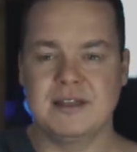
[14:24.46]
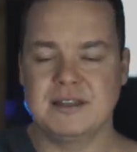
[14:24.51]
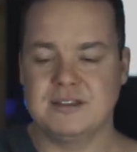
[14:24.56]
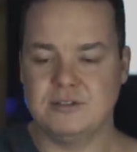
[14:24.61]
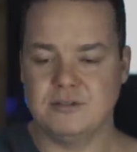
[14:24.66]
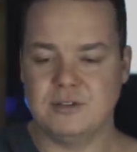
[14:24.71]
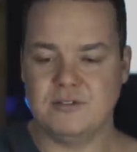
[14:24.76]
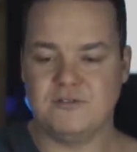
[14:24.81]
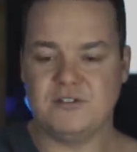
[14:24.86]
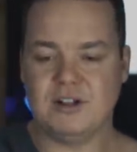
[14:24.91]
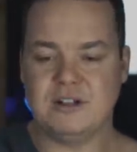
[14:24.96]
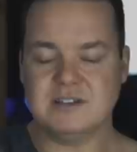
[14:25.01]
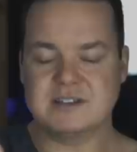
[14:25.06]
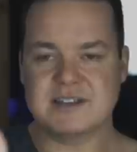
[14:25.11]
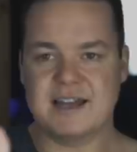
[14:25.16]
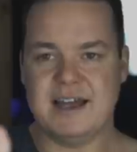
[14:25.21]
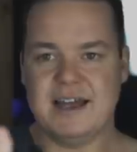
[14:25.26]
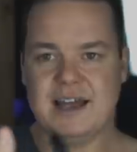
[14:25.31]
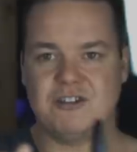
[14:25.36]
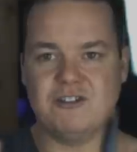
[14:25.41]
do the
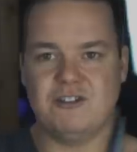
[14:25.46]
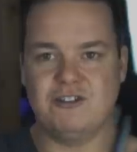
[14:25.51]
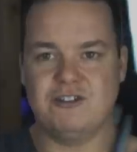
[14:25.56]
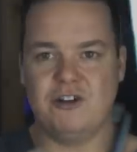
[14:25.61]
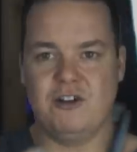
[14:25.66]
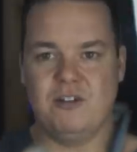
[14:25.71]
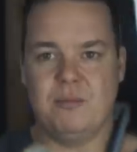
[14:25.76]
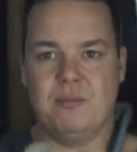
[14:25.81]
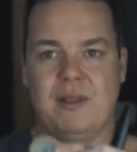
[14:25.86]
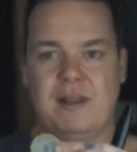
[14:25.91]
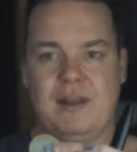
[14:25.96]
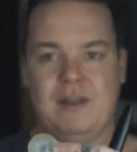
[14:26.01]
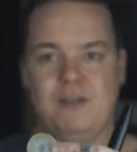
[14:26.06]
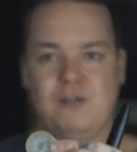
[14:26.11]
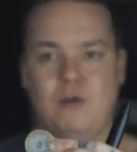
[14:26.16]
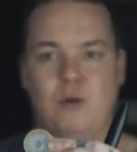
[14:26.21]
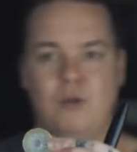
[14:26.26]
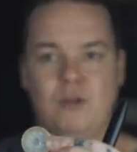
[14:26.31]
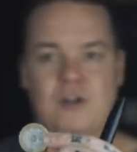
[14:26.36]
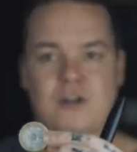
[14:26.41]
false catch, show them that you
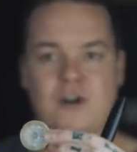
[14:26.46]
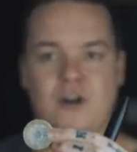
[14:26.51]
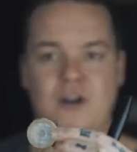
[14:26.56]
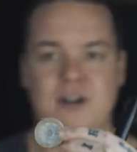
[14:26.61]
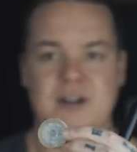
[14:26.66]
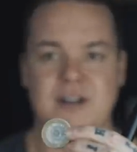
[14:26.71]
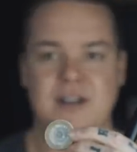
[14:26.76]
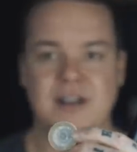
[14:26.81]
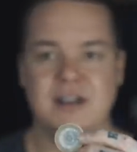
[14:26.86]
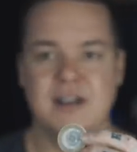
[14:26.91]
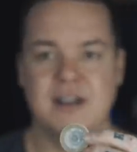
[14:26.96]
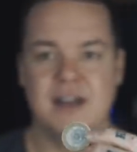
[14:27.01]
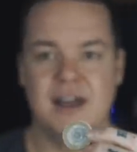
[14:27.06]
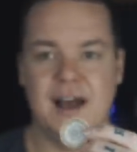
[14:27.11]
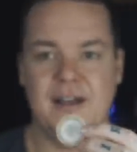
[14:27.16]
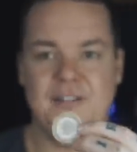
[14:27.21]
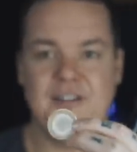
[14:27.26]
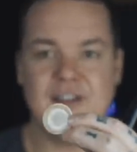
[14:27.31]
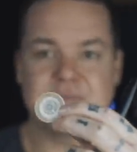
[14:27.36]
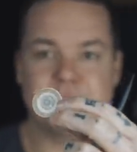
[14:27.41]
caught the coin.
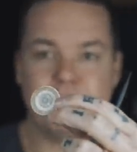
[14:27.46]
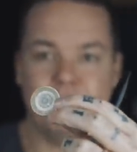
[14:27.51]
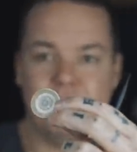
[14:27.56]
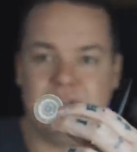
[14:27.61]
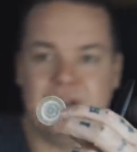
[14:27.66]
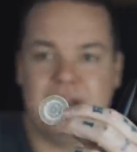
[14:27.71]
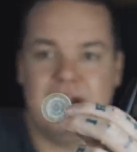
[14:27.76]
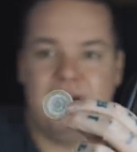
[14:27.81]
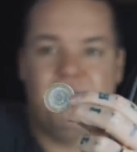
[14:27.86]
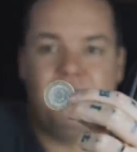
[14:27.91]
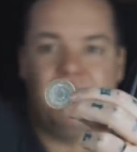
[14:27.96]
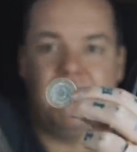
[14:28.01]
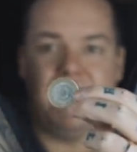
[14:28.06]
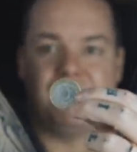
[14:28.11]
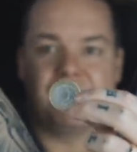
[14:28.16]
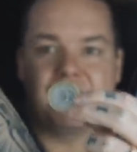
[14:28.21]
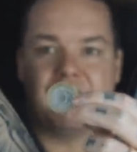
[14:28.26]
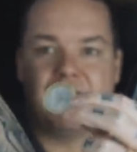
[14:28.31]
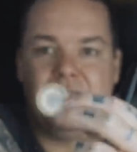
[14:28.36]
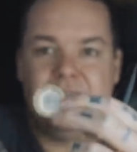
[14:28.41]
At this point now,
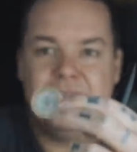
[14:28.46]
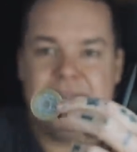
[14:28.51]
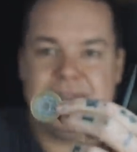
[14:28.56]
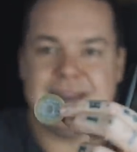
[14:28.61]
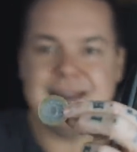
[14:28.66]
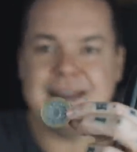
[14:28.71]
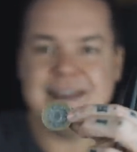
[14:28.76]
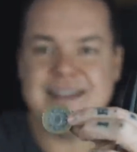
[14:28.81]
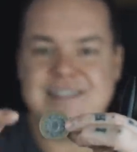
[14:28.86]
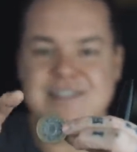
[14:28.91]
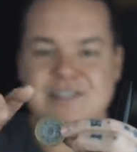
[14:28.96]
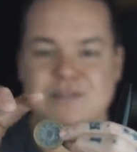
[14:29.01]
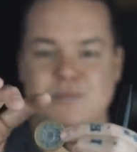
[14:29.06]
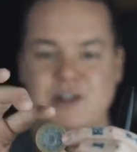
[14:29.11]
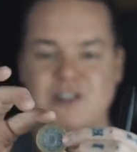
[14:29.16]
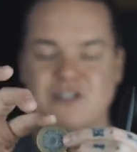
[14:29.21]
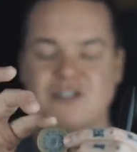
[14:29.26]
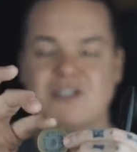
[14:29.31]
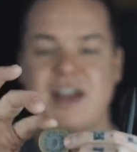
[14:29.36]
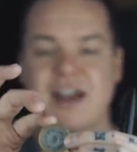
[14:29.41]
I've cleanly
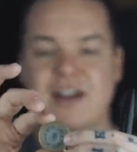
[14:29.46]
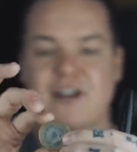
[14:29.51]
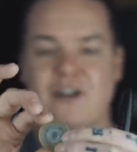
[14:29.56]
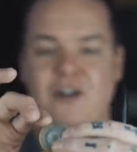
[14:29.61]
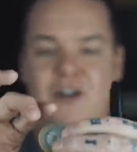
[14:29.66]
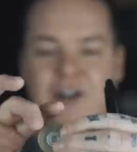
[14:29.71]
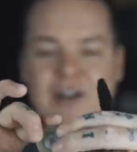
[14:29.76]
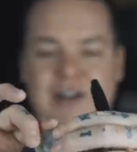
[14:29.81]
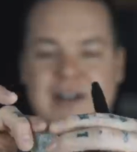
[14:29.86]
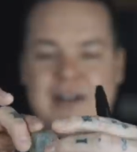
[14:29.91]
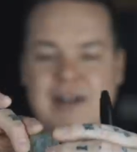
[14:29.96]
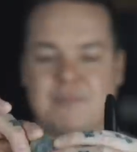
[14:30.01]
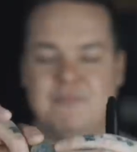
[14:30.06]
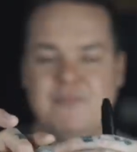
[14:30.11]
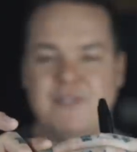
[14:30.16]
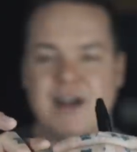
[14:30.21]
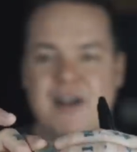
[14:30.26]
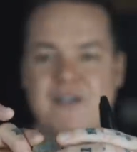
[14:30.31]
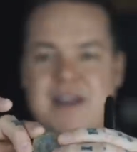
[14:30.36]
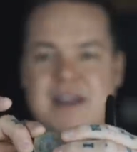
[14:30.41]
switched that coin. Like I'm
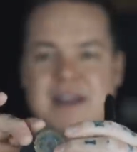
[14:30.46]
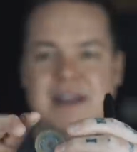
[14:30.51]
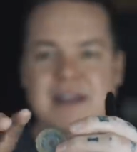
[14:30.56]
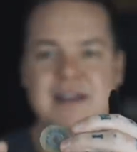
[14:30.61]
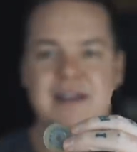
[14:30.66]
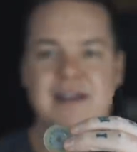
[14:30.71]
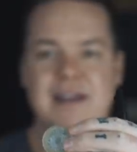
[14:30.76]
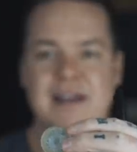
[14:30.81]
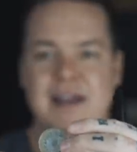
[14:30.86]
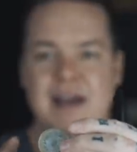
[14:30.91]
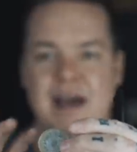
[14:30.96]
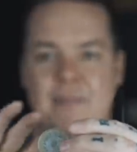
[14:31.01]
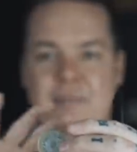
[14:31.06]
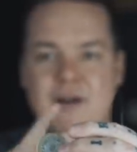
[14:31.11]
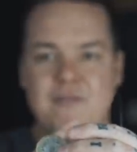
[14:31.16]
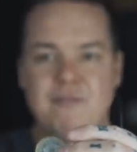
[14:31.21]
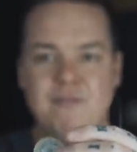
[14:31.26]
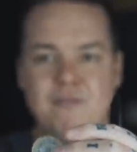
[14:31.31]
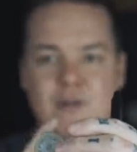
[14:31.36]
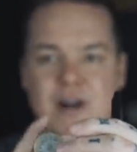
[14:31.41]
very,
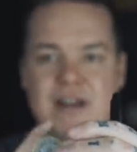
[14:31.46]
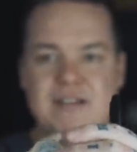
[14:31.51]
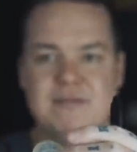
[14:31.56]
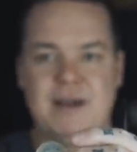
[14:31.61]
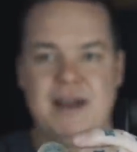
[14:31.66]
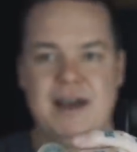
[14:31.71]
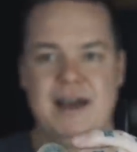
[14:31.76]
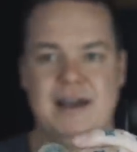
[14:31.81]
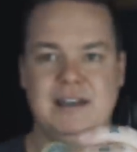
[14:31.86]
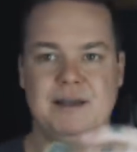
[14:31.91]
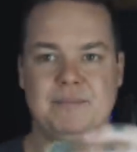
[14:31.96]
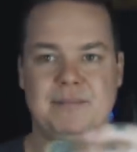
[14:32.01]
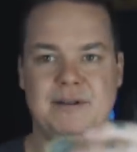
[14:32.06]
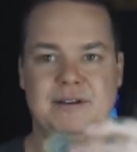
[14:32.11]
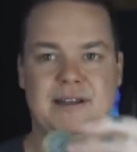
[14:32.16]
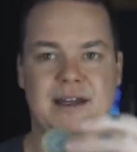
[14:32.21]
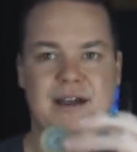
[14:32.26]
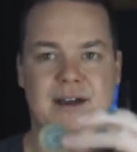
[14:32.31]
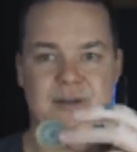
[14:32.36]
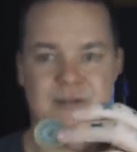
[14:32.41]
apart from raising my hand up
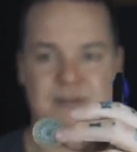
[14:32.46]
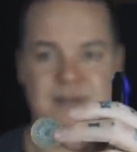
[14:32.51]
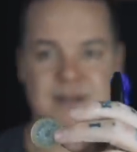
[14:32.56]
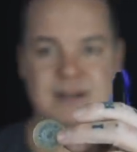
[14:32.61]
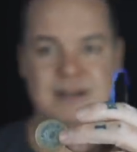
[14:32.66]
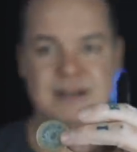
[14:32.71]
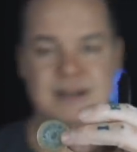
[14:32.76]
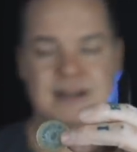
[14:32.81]
and down,